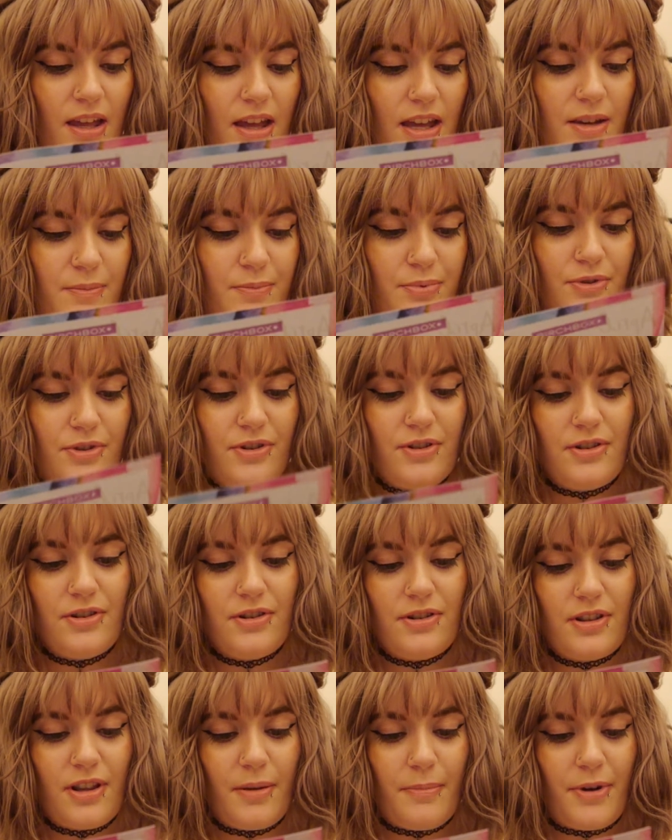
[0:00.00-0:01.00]

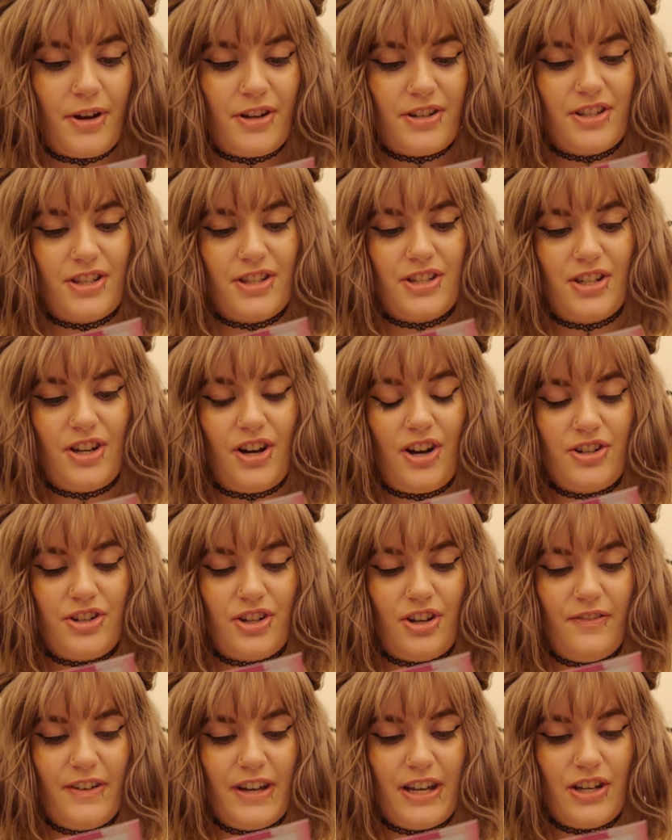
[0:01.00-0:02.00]
April marks the
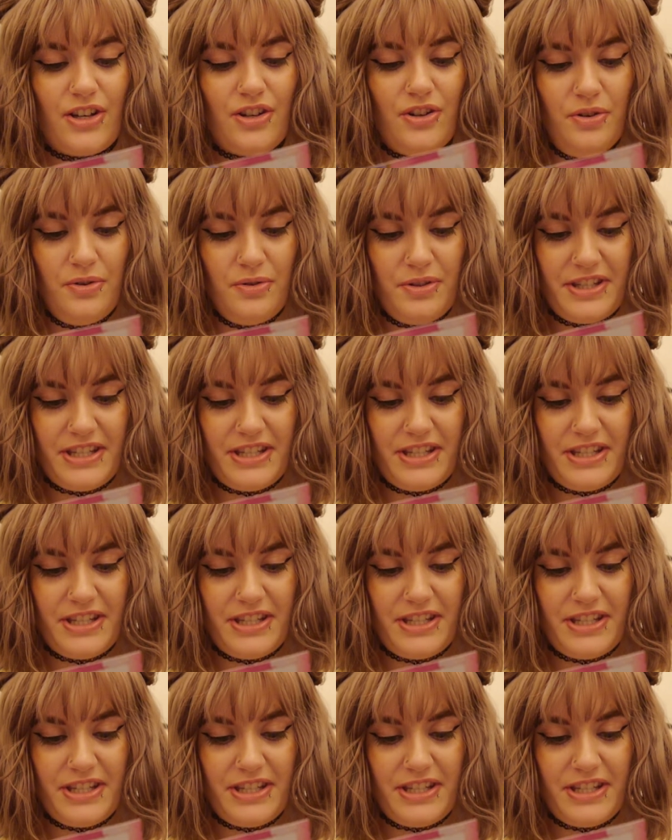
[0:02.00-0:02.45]
start of a new